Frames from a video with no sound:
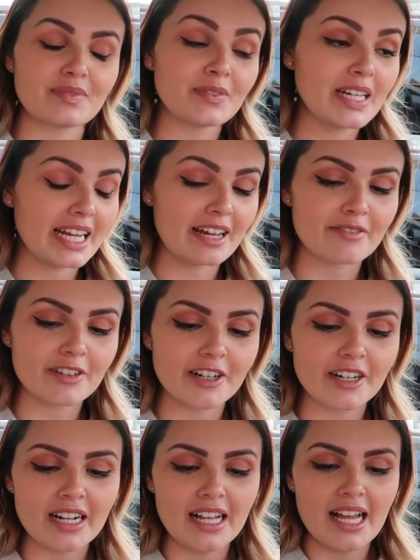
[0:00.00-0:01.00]

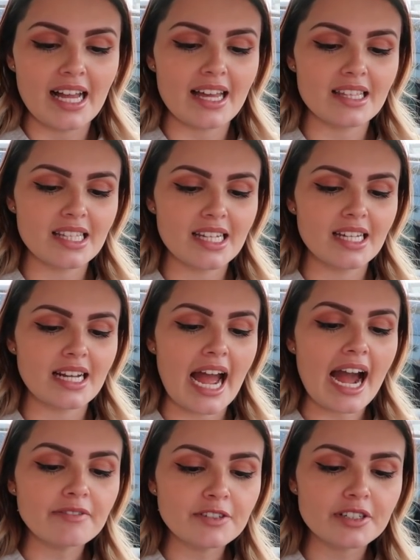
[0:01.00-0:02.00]
whatever. And then
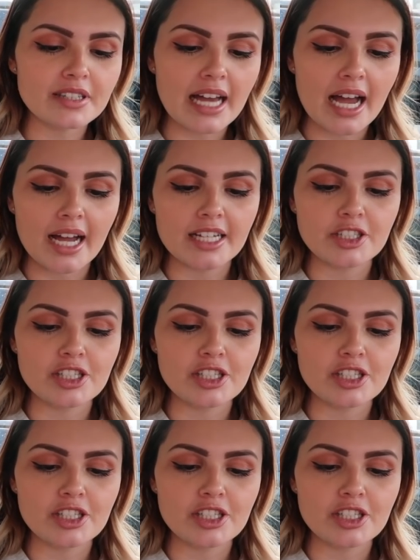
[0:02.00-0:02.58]
after that,